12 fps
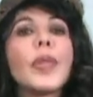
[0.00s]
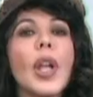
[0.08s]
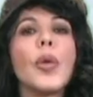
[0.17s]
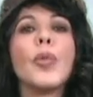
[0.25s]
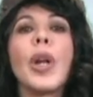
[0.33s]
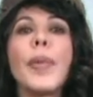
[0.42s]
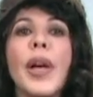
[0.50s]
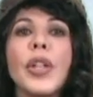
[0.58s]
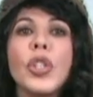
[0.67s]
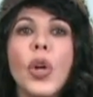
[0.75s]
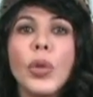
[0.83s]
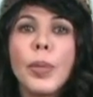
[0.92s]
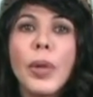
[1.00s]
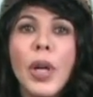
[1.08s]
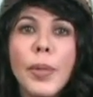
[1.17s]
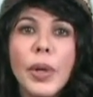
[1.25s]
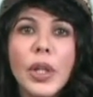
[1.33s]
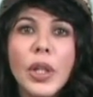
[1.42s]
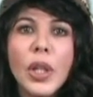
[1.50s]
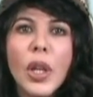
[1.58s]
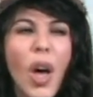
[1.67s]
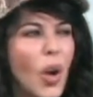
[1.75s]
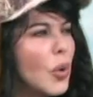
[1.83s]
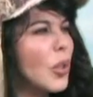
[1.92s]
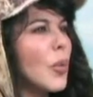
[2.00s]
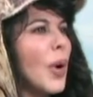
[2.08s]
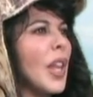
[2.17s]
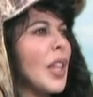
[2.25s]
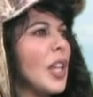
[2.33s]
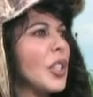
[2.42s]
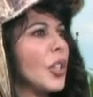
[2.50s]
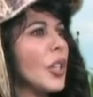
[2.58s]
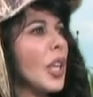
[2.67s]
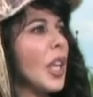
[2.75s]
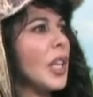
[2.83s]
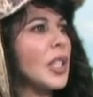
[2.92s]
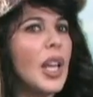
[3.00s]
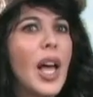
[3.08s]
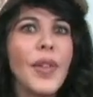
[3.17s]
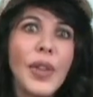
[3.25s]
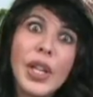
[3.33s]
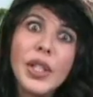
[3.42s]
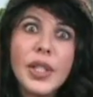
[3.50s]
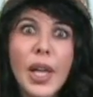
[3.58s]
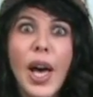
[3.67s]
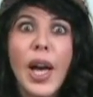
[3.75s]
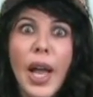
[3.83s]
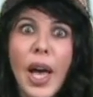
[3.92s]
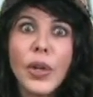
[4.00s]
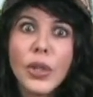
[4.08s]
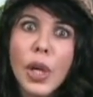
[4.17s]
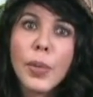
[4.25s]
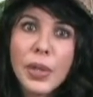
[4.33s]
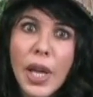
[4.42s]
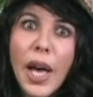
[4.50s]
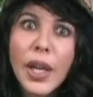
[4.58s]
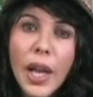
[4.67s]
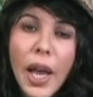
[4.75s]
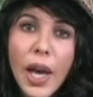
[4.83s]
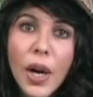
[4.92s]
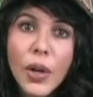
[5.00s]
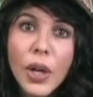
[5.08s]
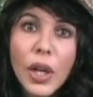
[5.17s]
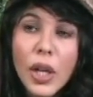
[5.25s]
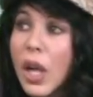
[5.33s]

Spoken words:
And what about Joe the plumber? Oh, the way they turned his life inside out and upside down.